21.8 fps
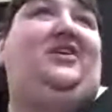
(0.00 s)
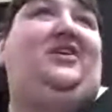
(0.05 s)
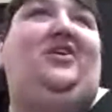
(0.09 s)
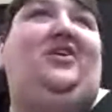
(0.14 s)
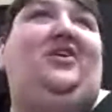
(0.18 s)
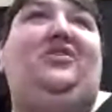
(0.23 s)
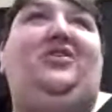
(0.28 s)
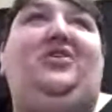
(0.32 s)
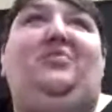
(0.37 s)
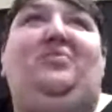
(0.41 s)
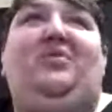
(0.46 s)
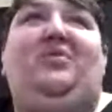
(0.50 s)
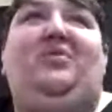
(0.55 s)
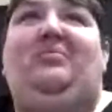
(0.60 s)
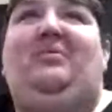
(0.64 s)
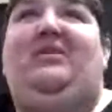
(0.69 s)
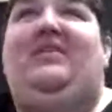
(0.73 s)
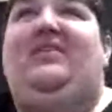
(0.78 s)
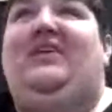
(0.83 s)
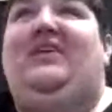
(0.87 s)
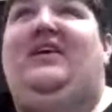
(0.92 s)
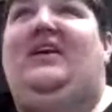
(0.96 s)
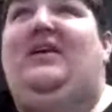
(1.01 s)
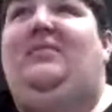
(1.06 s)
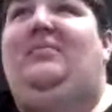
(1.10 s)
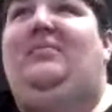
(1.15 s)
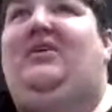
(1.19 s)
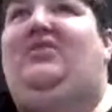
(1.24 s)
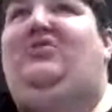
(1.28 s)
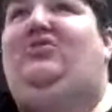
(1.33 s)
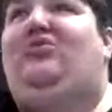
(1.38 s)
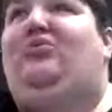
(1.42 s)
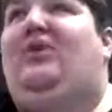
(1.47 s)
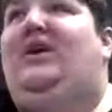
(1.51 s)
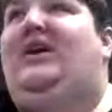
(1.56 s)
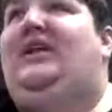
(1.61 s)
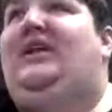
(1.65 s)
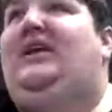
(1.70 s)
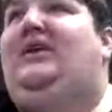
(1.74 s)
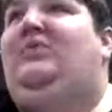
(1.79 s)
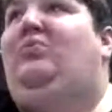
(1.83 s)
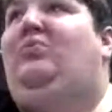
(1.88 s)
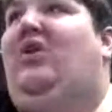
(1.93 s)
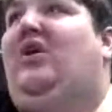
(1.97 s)
You know, you want to be thinking about, do I
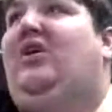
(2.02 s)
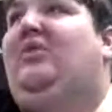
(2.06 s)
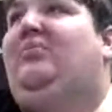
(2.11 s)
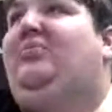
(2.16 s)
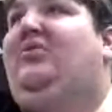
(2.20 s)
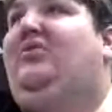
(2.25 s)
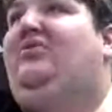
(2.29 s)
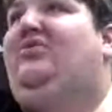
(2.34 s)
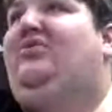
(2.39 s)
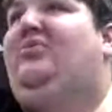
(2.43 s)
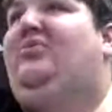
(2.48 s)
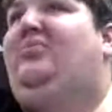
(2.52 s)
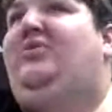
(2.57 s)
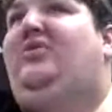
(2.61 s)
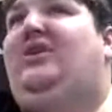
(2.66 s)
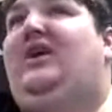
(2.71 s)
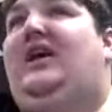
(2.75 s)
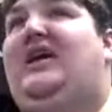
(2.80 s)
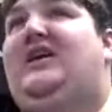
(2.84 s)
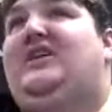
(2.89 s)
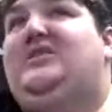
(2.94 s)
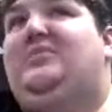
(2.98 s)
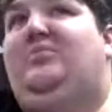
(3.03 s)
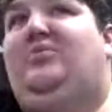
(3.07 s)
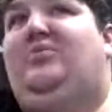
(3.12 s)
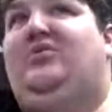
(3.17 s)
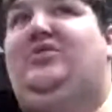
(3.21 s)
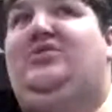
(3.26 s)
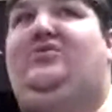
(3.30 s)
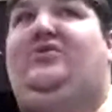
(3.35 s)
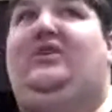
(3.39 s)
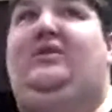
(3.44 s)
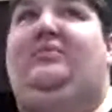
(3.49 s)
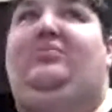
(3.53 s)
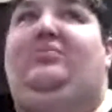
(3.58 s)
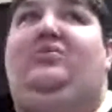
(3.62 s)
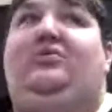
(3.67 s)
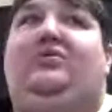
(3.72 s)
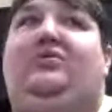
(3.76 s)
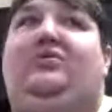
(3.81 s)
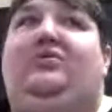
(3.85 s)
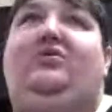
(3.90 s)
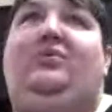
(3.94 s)
need waterproof communication boards for the pool?